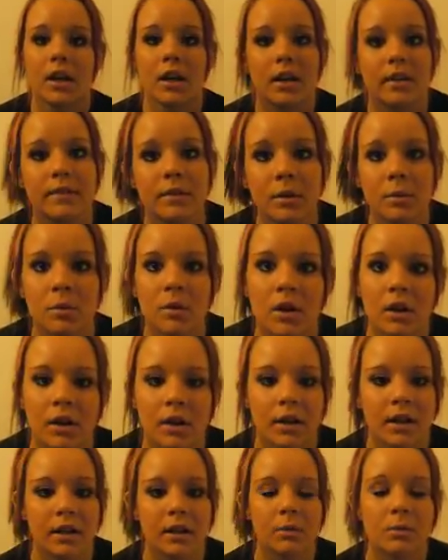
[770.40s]
If you want
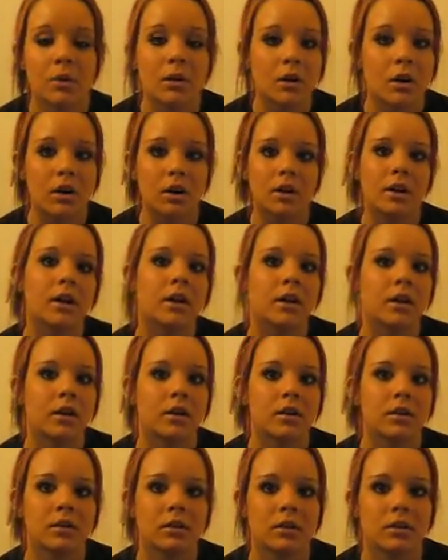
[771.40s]
anyone on
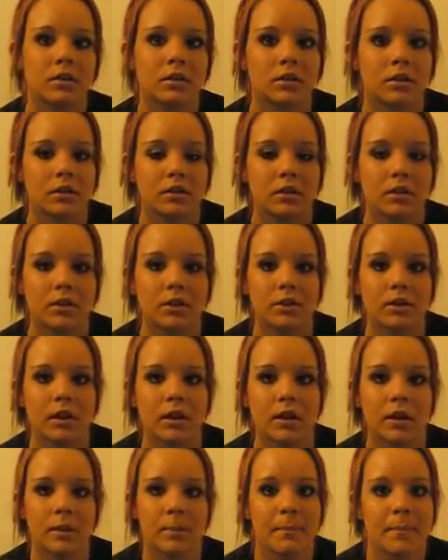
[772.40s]
here, you
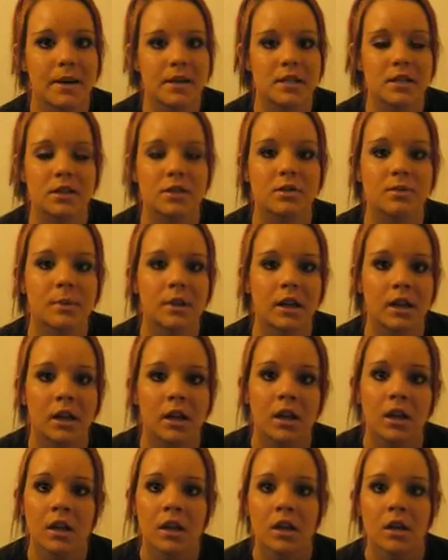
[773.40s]
can message me
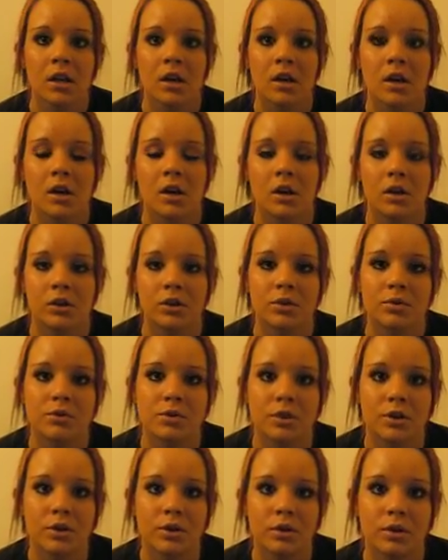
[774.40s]
on
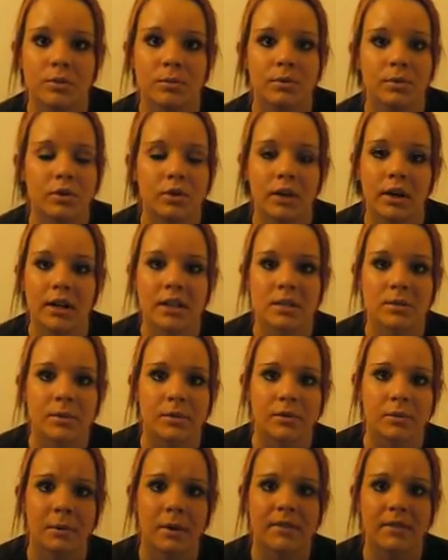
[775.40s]
YouTube. You can ask
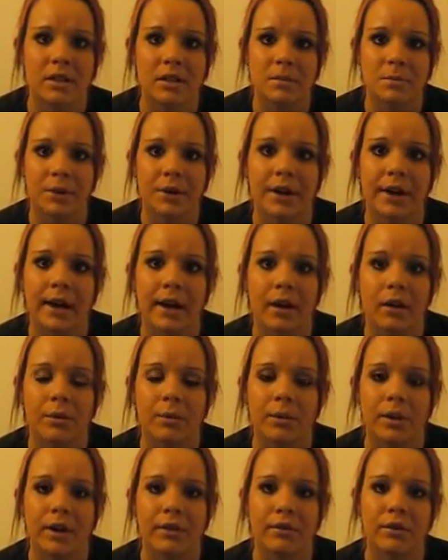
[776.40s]
me for my Facebook
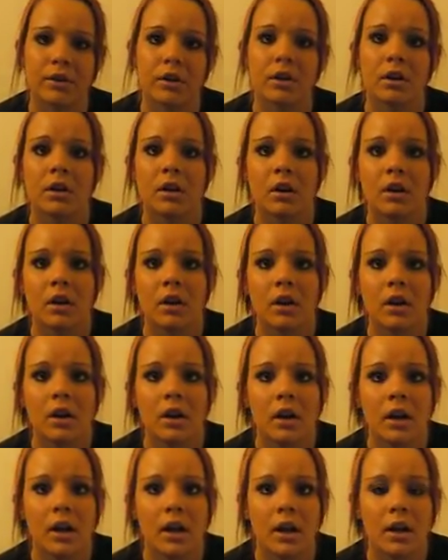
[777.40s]
account, whatever.
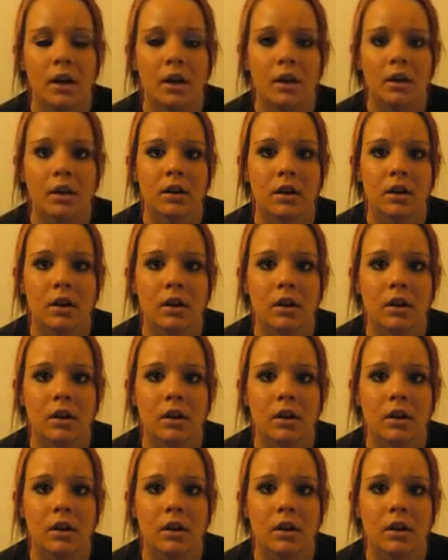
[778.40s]
And